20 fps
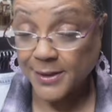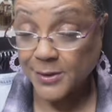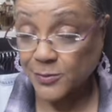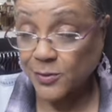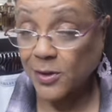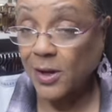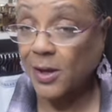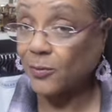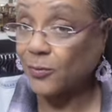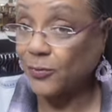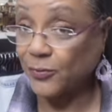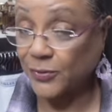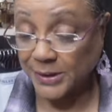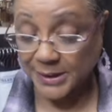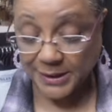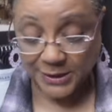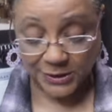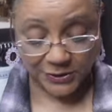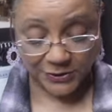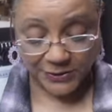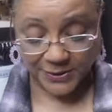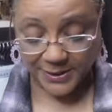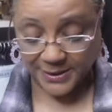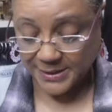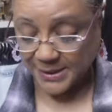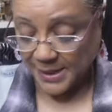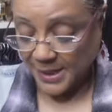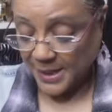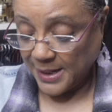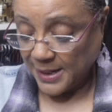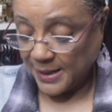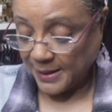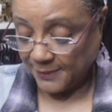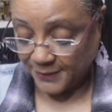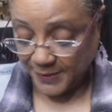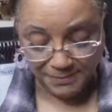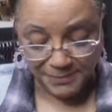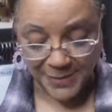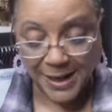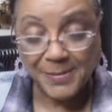These are all really good. If
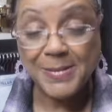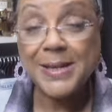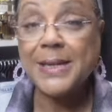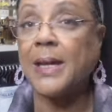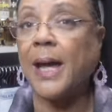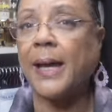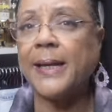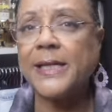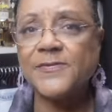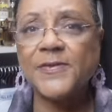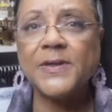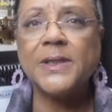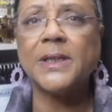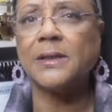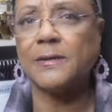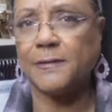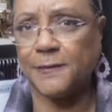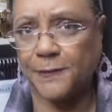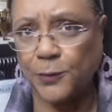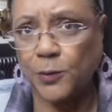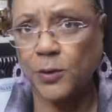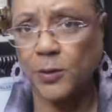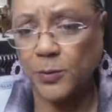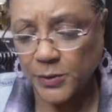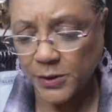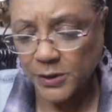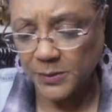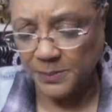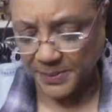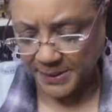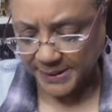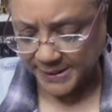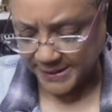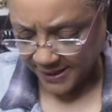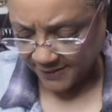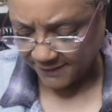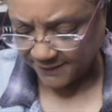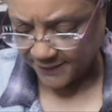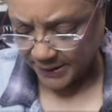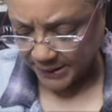maybe not as vanilla forward, but
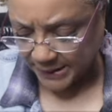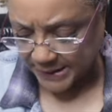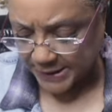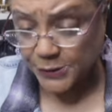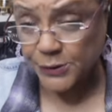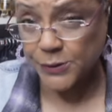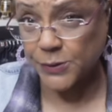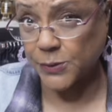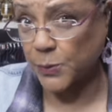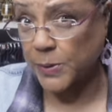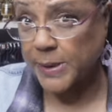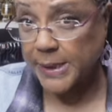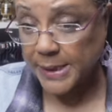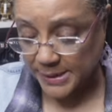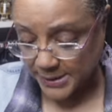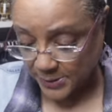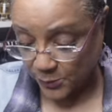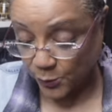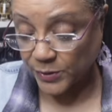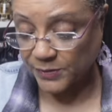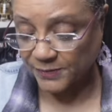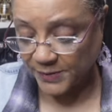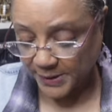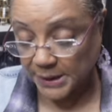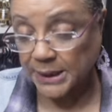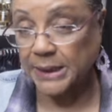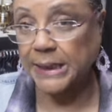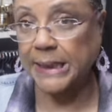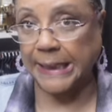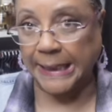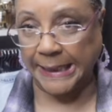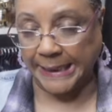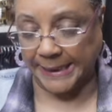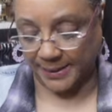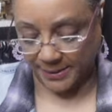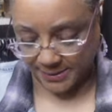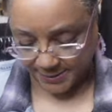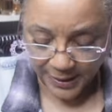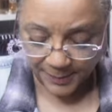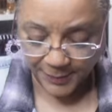definitely sweet with vanilla in
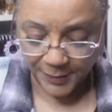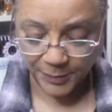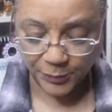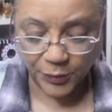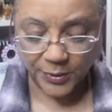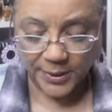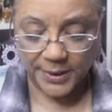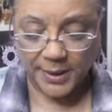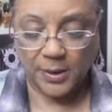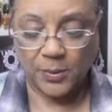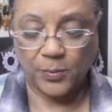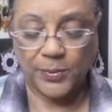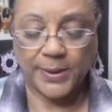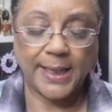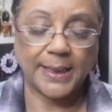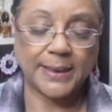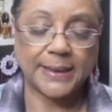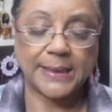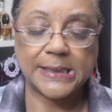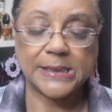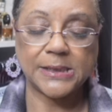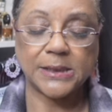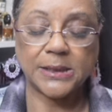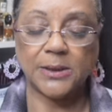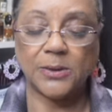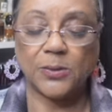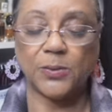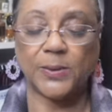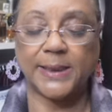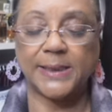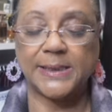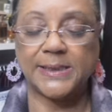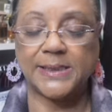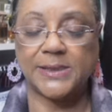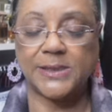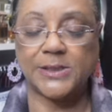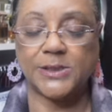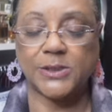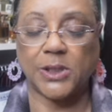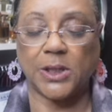it. A couple more though. We got these little ones.
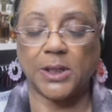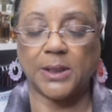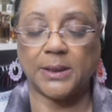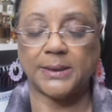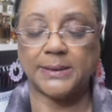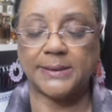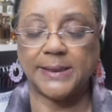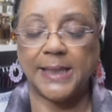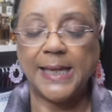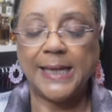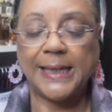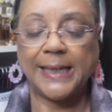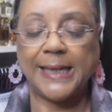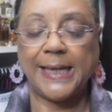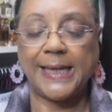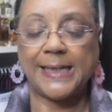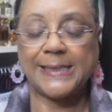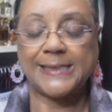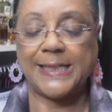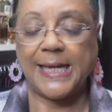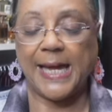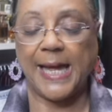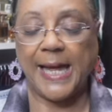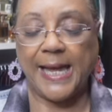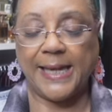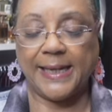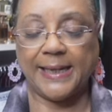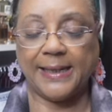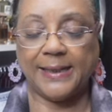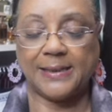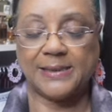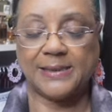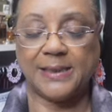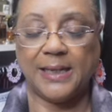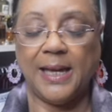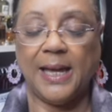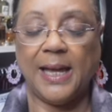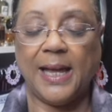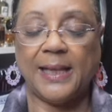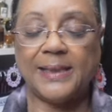This is called Candy Addict,
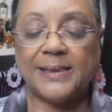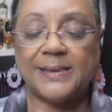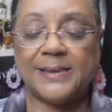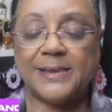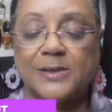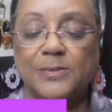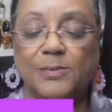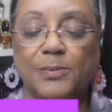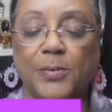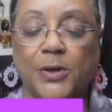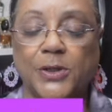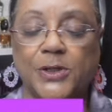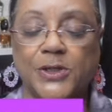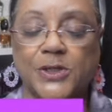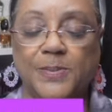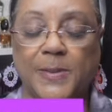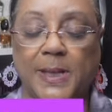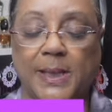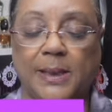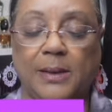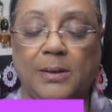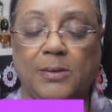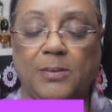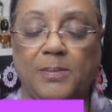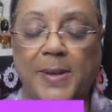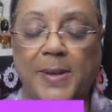and this is Marshmallow